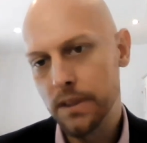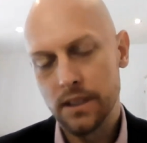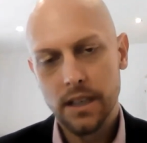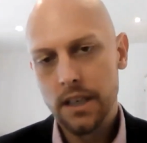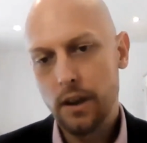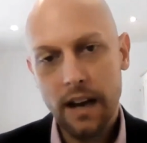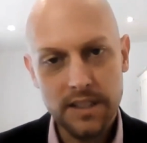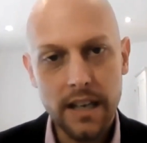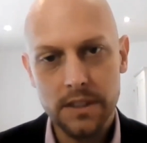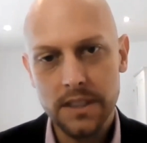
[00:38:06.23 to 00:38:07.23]

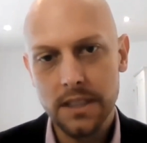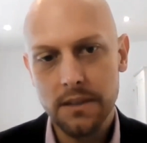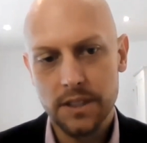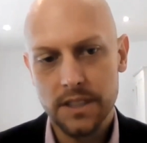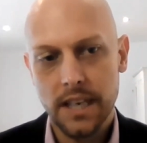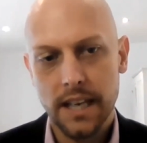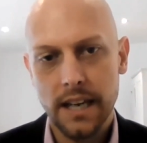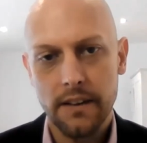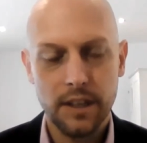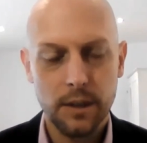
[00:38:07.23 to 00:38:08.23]
outside of a TFSA
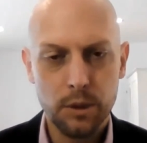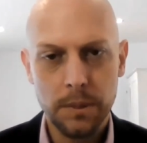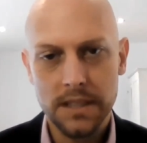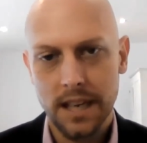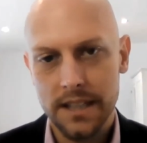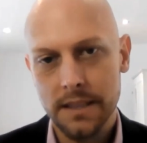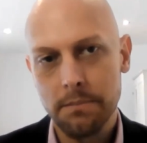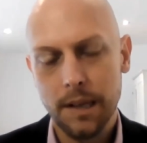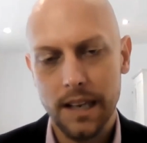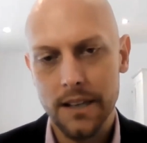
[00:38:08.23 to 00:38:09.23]
account, there would be tax
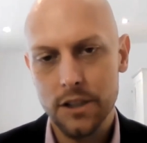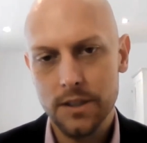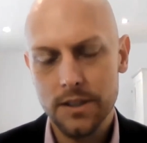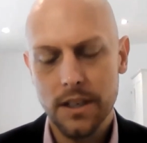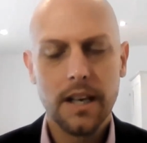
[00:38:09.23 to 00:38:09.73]
implications.